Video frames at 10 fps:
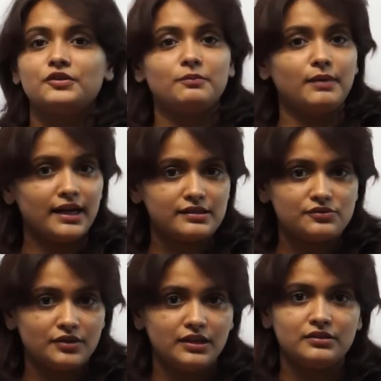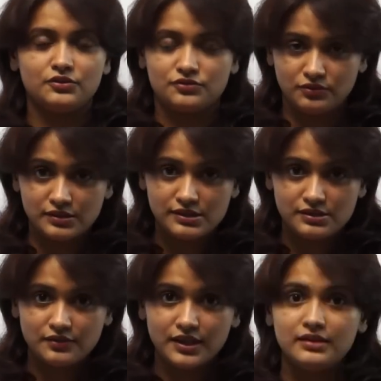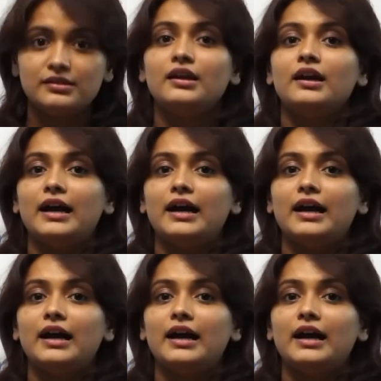your back straight, your shoulders straight,